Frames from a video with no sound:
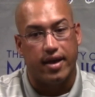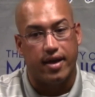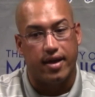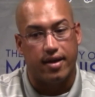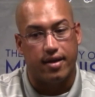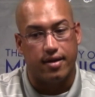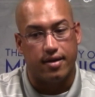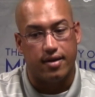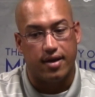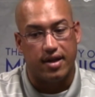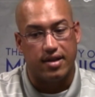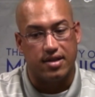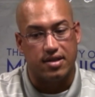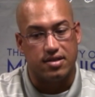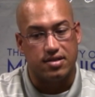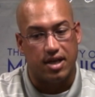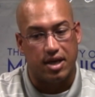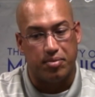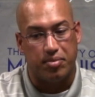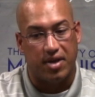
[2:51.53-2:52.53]
And at the
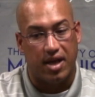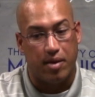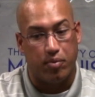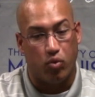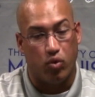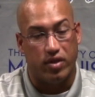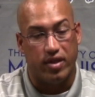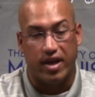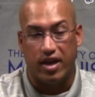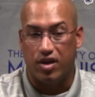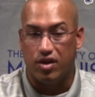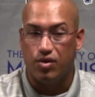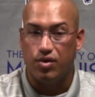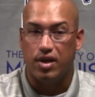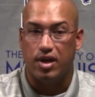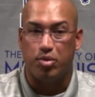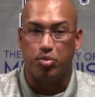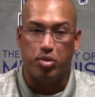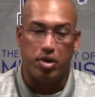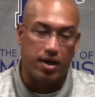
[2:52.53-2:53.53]
same time, when they do
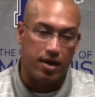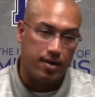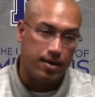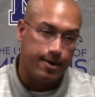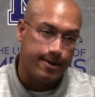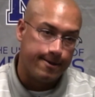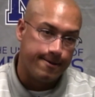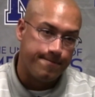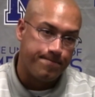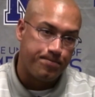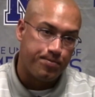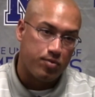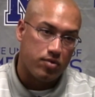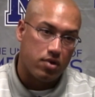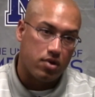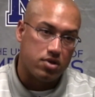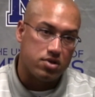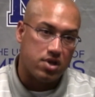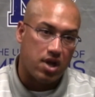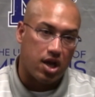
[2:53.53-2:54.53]
get beat,
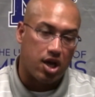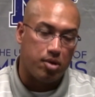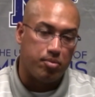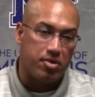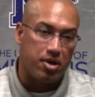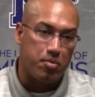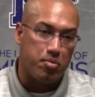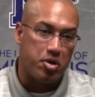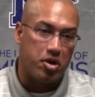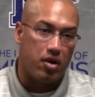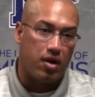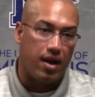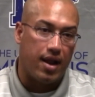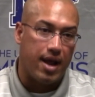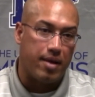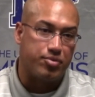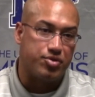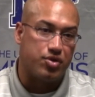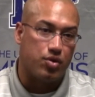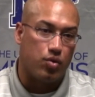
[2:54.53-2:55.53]
it's not going to be a mental
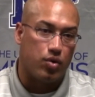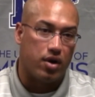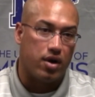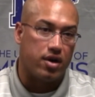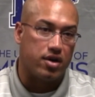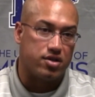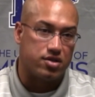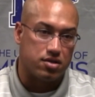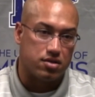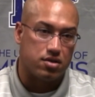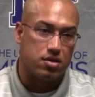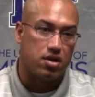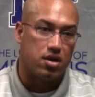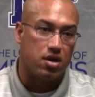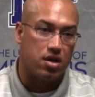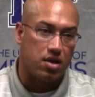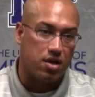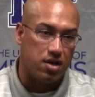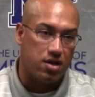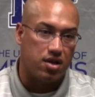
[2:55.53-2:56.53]
lapse to where it's
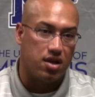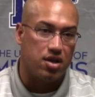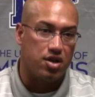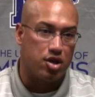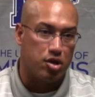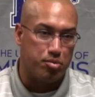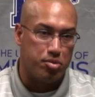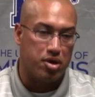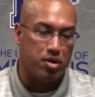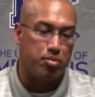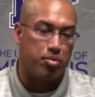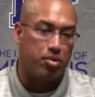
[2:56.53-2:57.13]
going to continue to be a